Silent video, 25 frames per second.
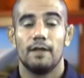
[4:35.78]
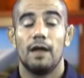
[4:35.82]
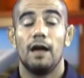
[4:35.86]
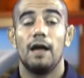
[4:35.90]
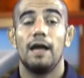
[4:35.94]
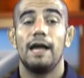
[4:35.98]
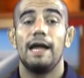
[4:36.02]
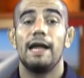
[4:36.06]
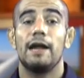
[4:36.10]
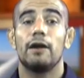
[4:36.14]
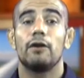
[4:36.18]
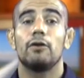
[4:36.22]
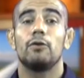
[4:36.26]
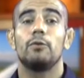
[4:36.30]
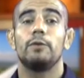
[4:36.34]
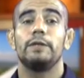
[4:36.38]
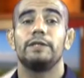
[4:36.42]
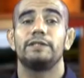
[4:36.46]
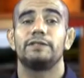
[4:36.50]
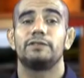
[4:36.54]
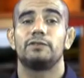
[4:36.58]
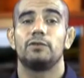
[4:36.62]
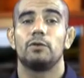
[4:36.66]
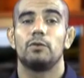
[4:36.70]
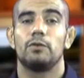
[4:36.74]
A
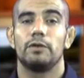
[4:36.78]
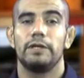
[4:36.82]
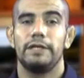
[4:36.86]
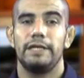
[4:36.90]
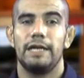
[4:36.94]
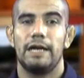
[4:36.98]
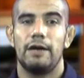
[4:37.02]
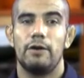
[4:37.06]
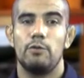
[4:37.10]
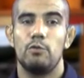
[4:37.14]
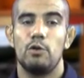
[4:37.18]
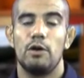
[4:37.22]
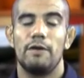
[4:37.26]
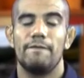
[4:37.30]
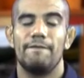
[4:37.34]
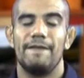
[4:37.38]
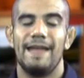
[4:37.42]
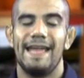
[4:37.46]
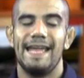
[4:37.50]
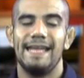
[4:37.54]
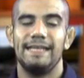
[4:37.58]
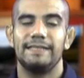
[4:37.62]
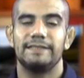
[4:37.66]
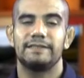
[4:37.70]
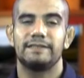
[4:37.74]
harrowing story now of
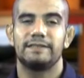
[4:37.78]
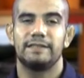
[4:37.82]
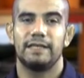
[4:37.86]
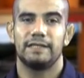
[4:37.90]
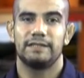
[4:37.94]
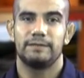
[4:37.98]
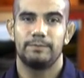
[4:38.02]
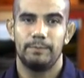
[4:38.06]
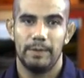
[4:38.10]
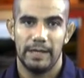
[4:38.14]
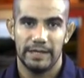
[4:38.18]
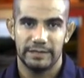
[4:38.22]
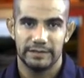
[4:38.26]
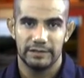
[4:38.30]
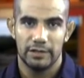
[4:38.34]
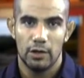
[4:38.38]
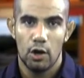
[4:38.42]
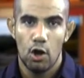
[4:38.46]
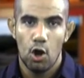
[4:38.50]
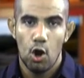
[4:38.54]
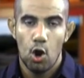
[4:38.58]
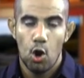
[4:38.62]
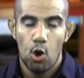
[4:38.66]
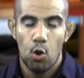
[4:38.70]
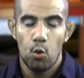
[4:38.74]
8 suspects
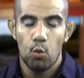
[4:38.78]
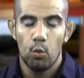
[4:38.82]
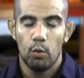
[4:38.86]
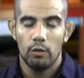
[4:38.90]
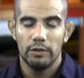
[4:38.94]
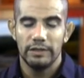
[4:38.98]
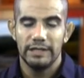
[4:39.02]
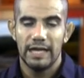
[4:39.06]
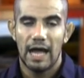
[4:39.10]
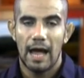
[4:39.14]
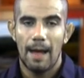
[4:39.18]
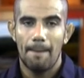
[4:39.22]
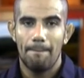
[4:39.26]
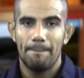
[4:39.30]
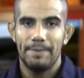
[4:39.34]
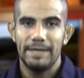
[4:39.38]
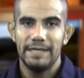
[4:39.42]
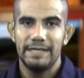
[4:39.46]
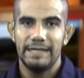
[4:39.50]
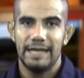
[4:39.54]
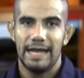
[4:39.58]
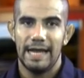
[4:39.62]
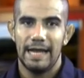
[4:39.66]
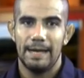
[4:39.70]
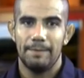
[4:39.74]
who will not
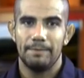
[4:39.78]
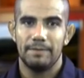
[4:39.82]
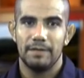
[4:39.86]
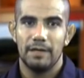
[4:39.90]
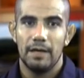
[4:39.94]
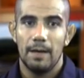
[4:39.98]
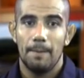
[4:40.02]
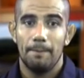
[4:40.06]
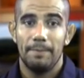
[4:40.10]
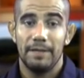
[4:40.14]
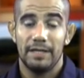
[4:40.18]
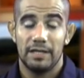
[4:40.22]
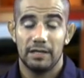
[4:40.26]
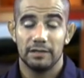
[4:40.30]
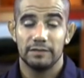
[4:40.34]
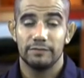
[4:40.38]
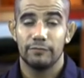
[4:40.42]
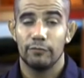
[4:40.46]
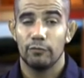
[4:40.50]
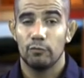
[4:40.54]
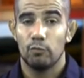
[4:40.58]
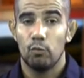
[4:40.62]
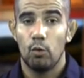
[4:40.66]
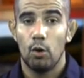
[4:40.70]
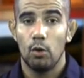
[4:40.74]
be named because
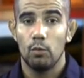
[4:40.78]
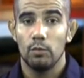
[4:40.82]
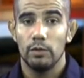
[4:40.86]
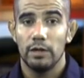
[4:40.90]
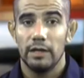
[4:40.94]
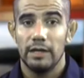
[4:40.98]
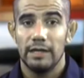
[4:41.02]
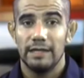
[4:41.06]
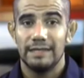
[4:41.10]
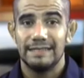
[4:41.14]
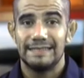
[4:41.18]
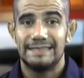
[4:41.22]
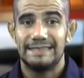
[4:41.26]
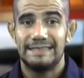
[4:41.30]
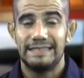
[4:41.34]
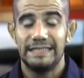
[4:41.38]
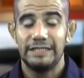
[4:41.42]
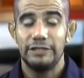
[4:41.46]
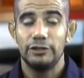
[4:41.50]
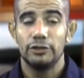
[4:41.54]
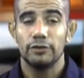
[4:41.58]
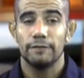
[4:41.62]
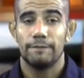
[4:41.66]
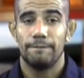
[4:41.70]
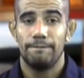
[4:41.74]
of, quote,
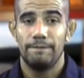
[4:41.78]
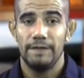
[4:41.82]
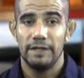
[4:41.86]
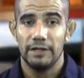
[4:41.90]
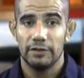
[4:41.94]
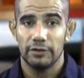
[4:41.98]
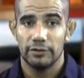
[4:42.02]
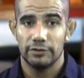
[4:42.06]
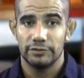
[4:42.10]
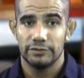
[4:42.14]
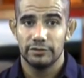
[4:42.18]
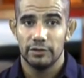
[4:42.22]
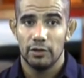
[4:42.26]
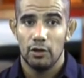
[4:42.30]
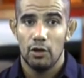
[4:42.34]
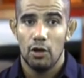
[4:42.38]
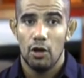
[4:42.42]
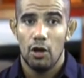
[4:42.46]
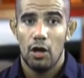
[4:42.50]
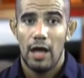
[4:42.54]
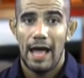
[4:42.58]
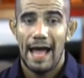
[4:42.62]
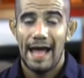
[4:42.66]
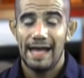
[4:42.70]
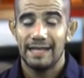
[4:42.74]
senior figures
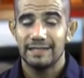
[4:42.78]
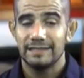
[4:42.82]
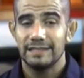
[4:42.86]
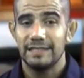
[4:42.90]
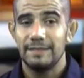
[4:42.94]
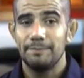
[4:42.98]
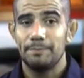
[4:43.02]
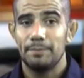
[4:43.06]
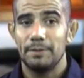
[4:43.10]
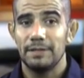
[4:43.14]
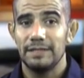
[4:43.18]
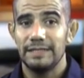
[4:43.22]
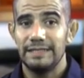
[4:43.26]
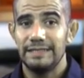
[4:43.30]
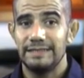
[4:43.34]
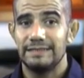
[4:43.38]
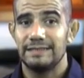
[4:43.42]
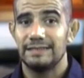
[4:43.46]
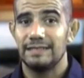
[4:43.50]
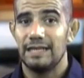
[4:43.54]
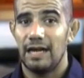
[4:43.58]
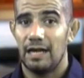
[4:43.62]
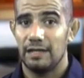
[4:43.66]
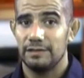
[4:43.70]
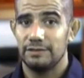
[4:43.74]
asking
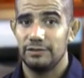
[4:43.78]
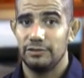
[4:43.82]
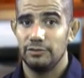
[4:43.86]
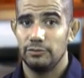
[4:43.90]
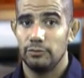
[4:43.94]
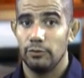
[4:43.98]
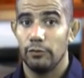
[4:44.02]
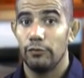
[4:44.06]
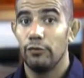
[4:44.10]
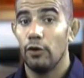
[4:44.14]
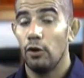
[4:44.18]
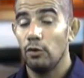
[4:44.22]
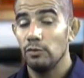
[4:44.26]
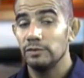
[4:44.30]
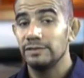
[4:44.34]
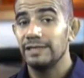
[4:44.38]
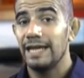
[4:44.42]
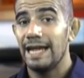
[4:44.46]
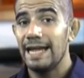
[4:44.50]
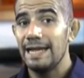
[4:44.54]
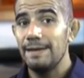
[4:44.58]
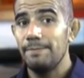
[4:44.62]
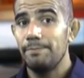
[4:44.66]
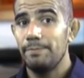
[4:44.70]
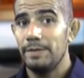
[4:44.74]
police not to. Those
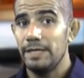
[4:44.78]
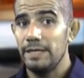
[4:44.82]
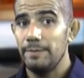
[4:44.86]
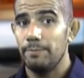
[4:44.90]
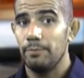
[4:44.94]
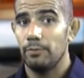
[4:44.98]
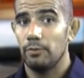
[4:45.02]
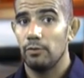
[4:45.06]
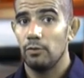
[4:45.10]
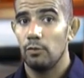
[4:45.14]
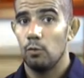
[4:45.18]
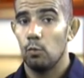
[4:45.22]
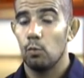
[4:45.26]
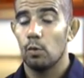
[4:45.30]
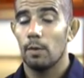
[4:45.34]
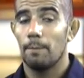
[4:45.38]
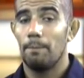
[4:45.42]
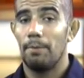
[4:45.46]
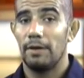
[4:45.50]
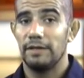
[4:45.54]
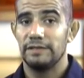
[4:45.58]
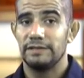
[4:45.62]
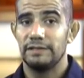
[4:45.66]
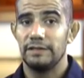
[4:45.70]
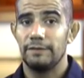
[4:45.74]
8 people were
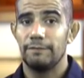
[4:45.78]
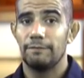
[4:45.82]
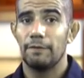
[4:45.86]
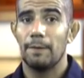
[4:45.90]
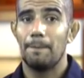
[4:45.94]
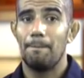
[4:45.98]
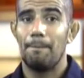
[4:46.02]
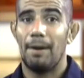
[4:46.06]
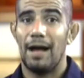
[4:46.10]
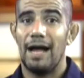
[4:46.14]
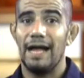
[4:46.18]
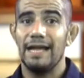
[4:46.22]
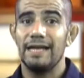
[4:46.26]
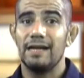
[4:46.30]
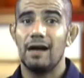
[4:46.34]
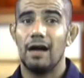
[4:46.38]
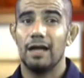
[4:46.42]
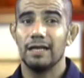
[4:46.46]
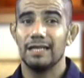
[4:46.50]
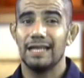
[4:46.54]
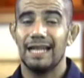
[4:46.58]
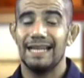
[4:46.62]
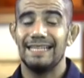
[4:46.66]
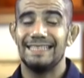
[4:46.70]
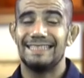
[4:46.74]
busted for buying
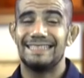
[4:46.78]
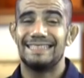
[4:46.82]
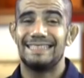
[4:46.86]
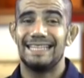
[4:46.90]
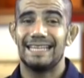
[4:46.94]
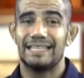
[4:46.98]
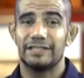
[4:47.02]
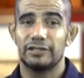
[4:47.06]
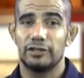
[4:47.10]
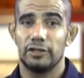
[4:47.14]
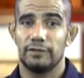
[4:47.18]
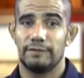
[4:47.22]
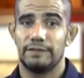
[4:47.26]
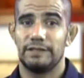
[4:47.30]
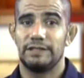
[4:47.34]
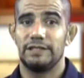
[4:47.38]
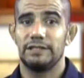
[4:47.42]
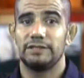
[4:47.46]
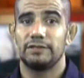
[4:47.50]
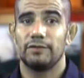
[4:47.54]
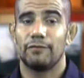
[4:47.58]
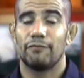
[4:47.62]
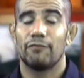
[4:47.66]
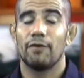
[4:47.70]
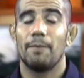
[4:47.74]
online sex
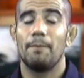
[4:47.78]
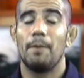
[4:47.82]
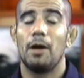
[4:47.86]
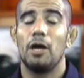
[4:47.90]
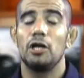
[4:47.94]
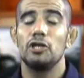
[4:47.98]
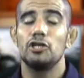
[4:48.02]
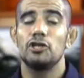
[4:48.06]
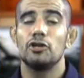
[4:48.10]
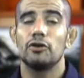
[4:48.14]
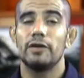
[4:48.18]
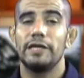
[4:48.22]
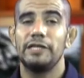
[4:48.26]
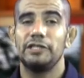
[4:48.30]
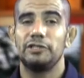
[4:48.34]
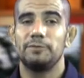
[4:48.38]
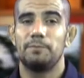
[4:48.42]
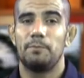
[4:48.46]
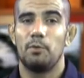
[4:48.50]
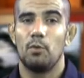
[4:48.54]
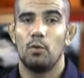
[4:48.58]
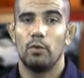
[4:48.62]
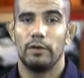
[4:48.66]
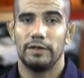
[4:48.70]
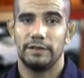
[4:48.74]
services from
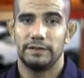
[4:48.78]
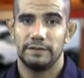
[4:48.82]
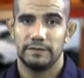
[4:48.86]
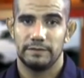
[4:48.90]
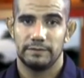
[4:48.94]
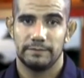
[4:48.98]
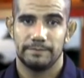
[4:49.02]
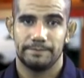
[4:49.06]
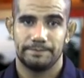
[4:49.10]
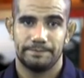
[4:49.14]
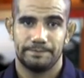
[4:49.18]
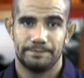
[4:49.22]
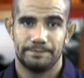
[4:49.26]
underage boys.